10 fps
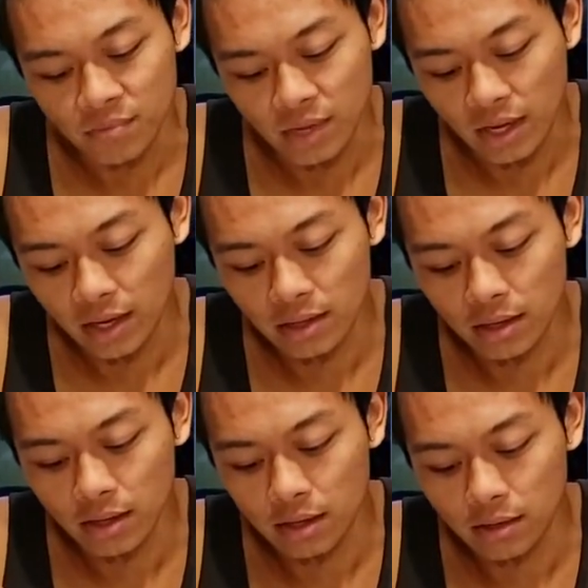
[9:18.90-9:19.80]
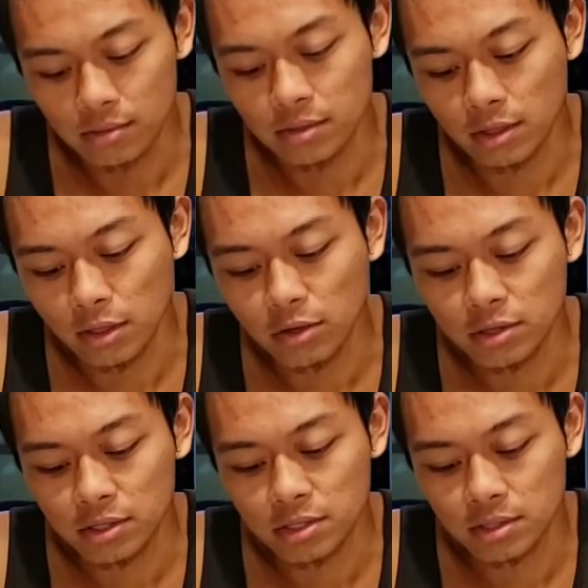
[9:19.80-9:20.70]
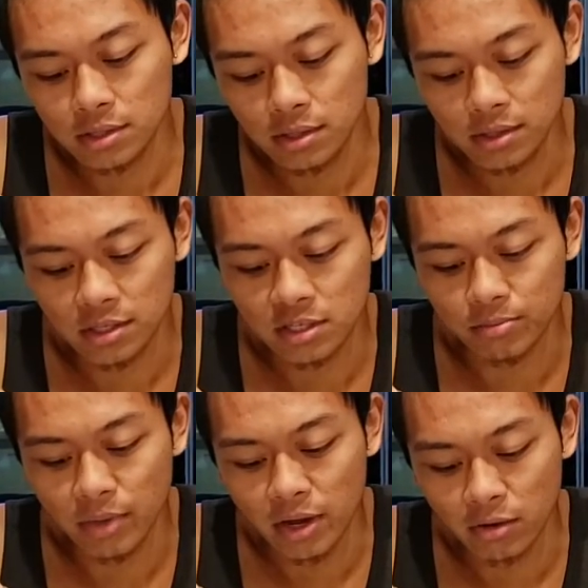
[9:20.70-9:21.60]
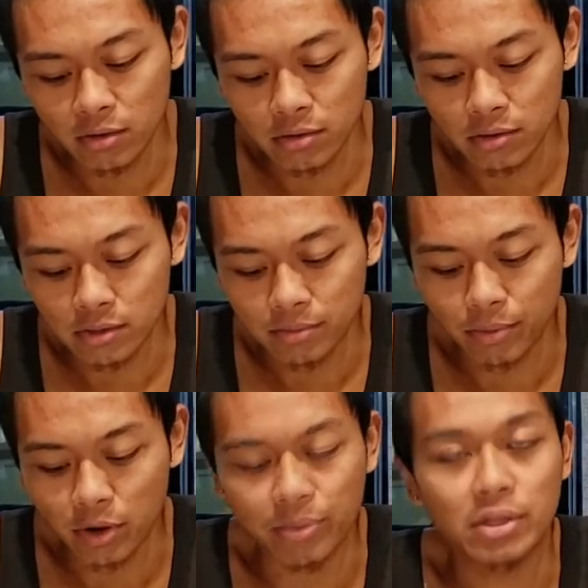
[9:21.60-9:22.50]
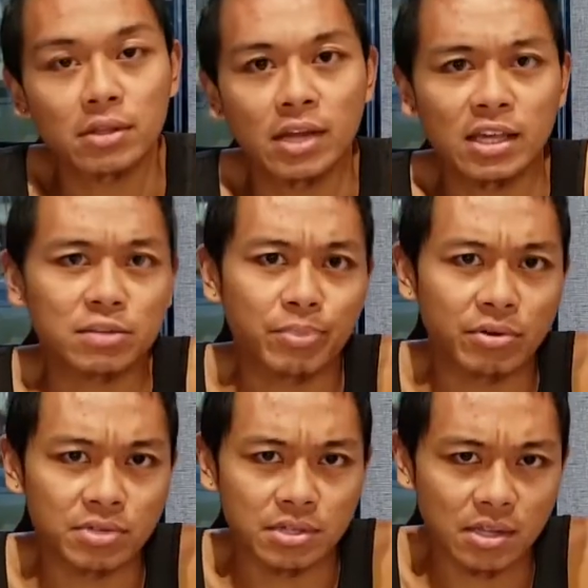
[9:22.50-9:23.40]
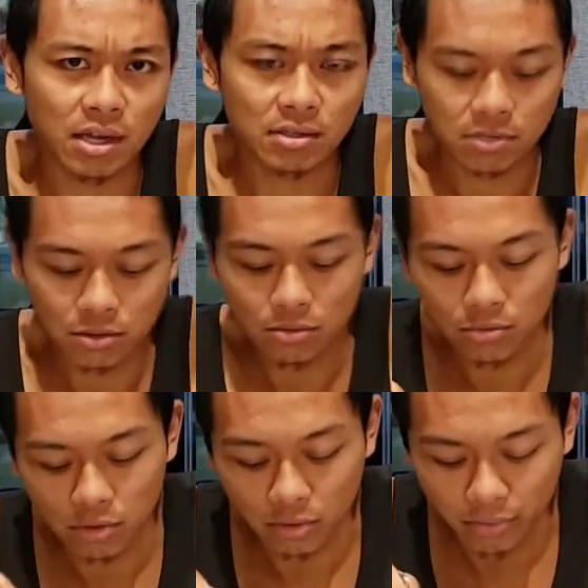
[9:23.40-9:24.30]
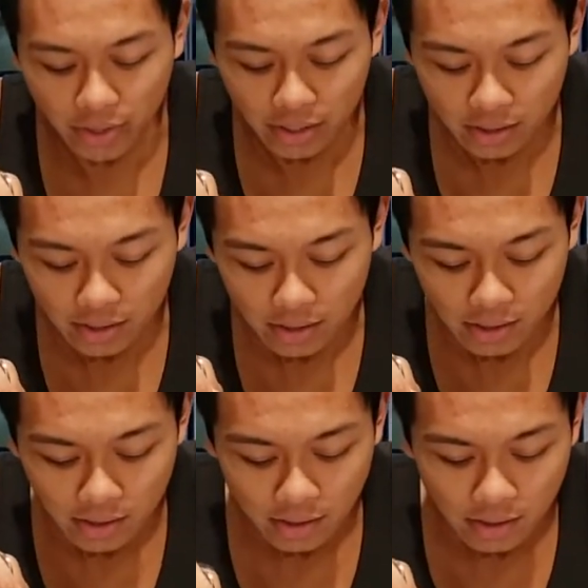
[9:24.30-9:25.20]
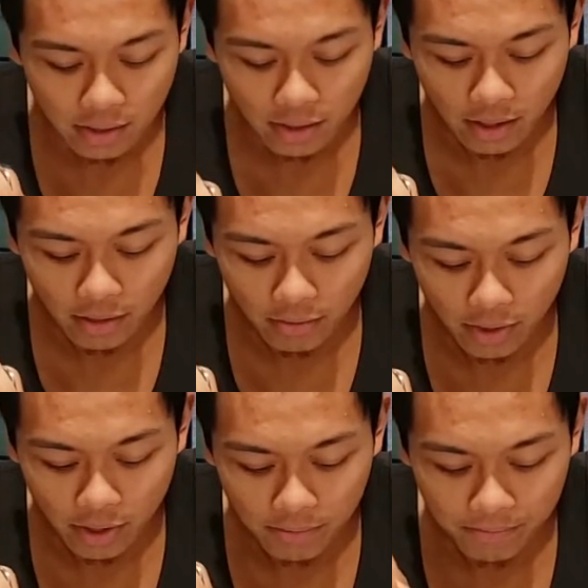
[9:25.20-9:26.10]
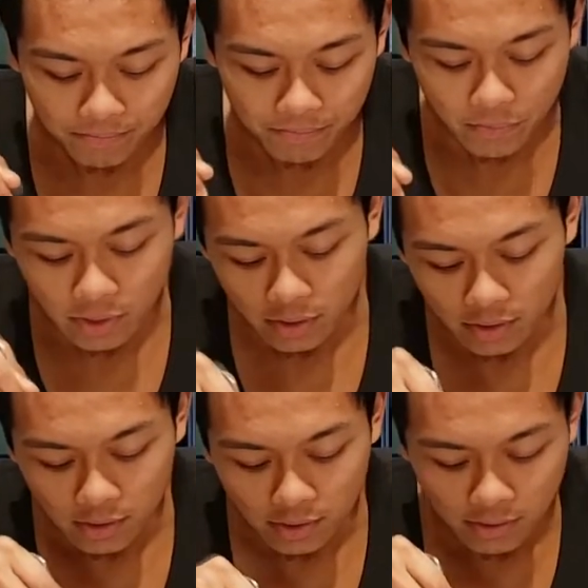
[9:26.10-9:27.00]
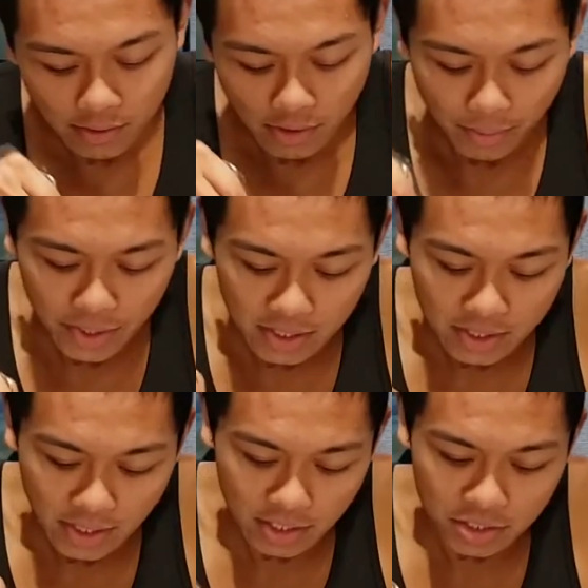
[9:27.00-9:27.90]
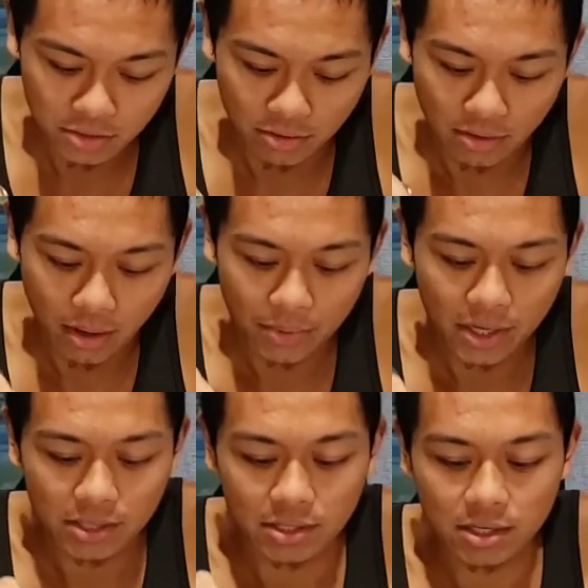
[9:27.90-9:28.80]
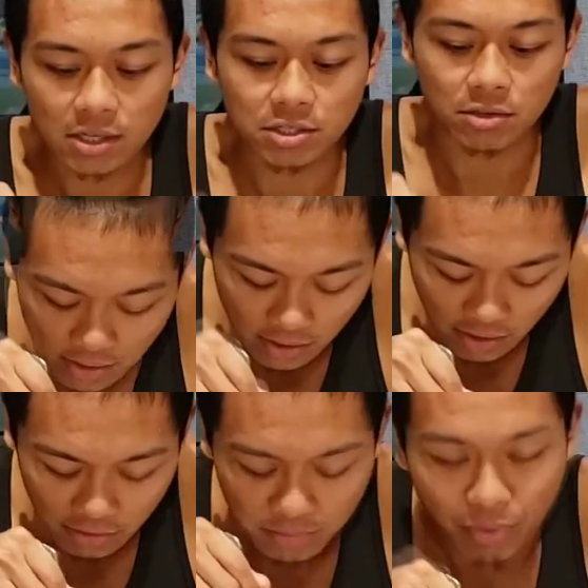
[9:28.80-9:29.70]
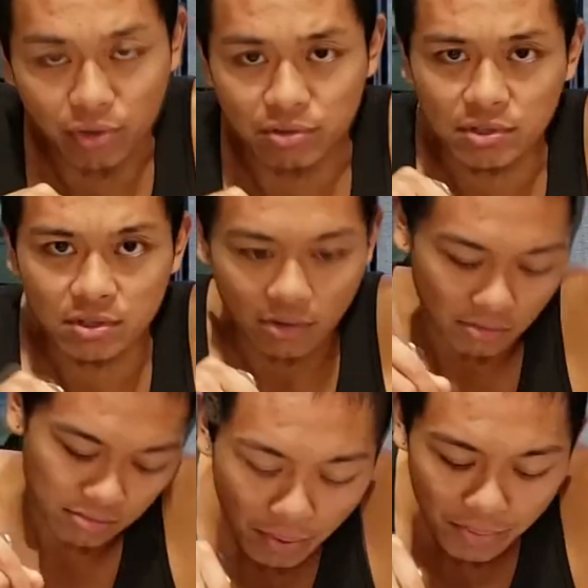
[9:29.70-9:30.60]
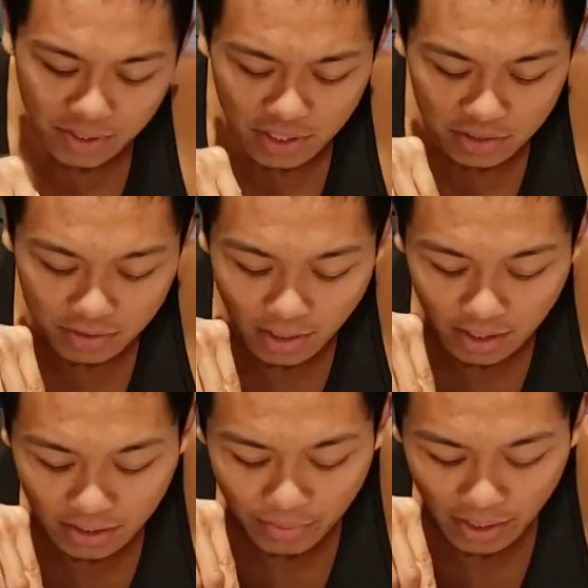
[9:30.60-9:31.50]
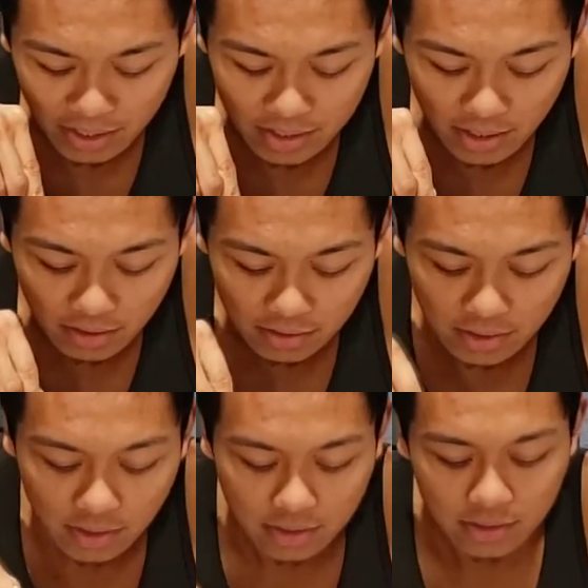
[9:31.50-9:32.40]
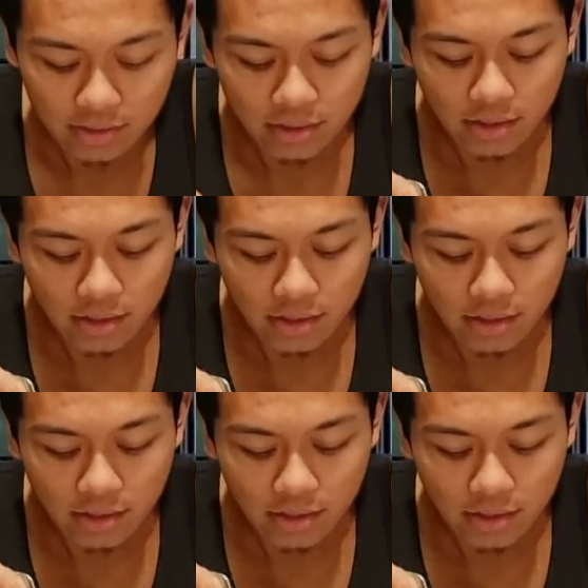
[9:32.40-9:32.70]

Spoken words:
And the looks, smell department, that experience is not too great. Now, I mean, the texture, I'm liking the texture. You know, it's burnt, so the texture's nice. I mean, the inside looks nice.